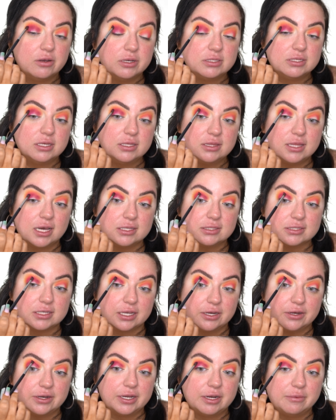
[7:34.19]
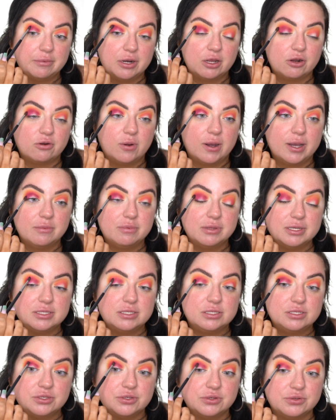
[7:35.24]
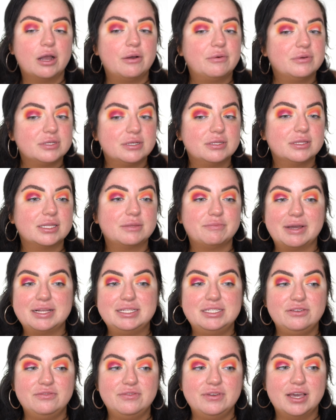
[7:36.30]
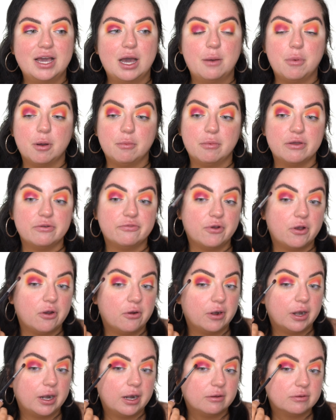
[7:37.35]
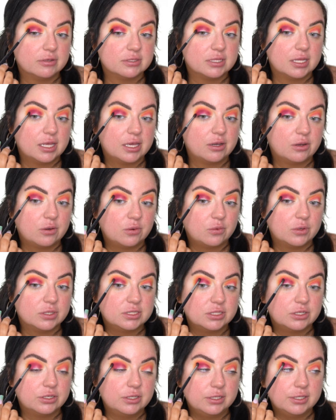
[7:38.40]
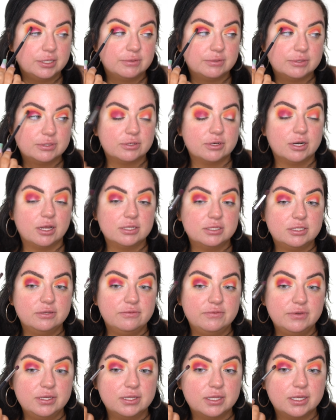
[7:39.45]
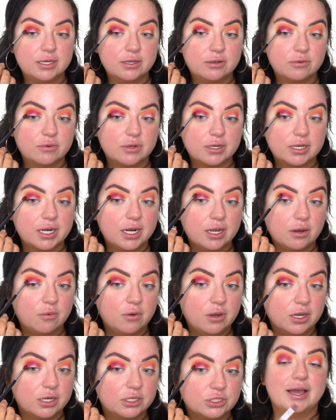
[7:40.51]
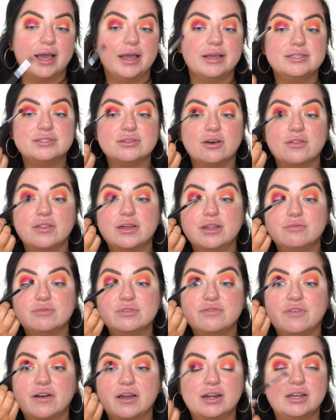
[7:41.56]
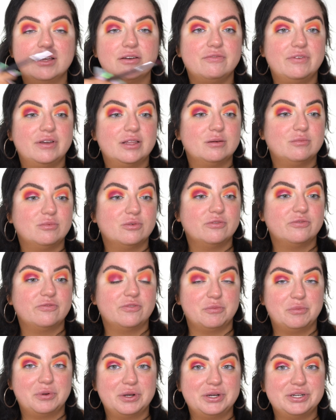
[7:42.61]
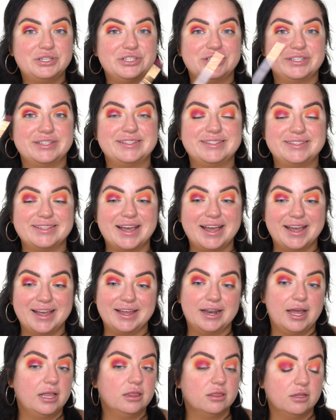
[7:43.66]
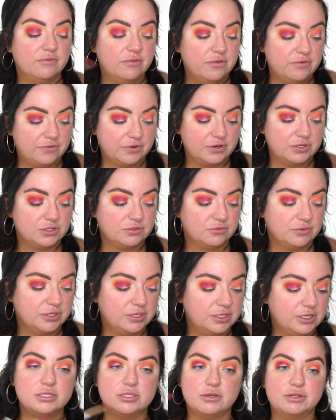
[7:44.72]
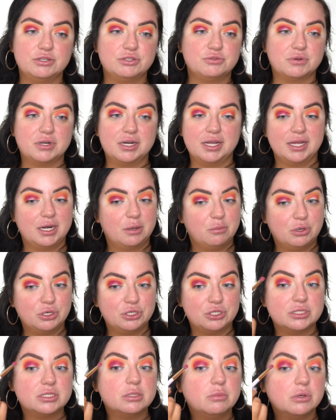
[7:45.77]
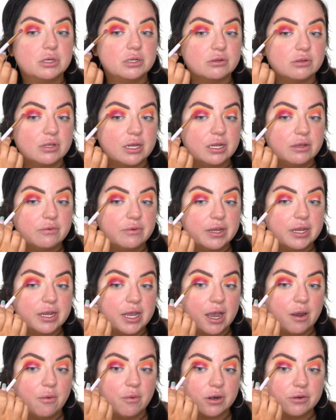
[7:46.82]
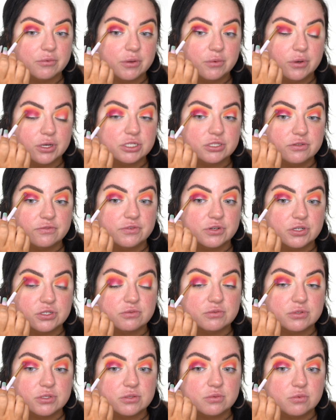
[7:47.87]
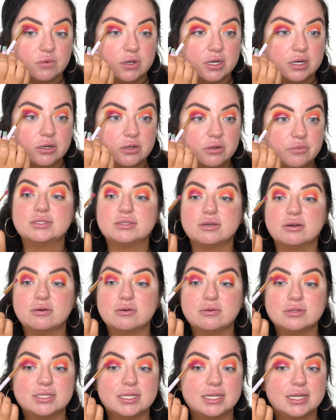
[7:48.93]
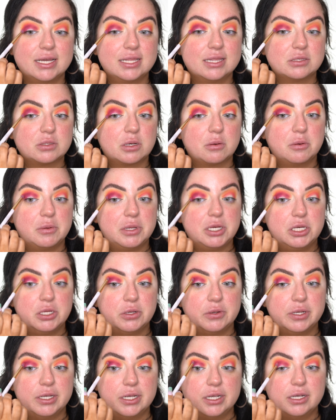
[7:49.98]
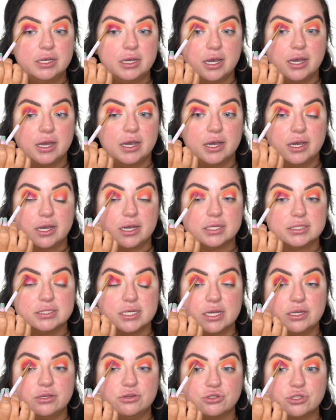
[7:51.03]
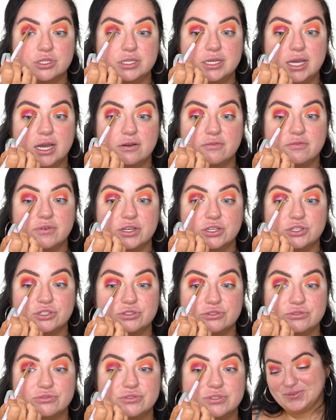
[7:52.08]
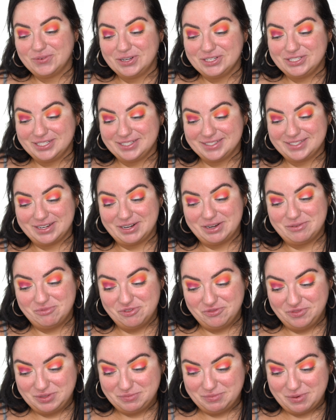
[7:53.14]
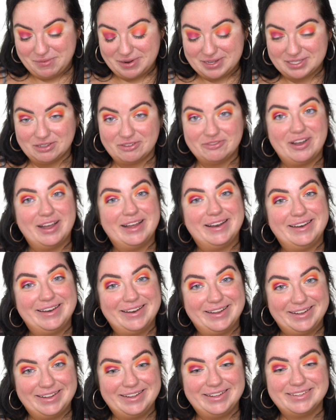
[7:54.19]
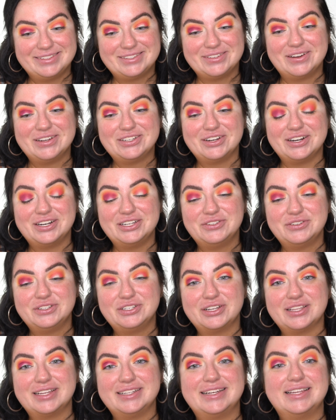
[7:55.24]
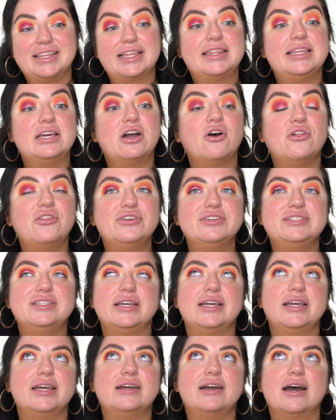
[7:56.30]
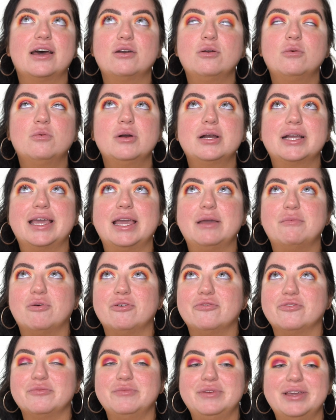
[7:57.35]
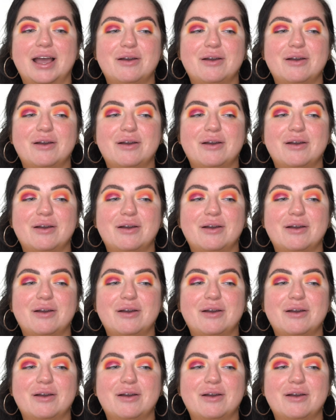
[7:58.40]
It's not that scary. I mean, A Quiet Place 2. I was on like my TV app on my phone, and I was like, what's good? What's good on TV? Like, what can I watch? I saw that it was finally available for purchase, and I love the first one, so I just went ahead and purchased the bundle. Anyway, I want to rewatch the first one as well, so tonight that's what I'm gonna be doing. And I usually have issues watching scary movies by myself at night, so I try to do it during the day. Like the other day, I don't know what came over me.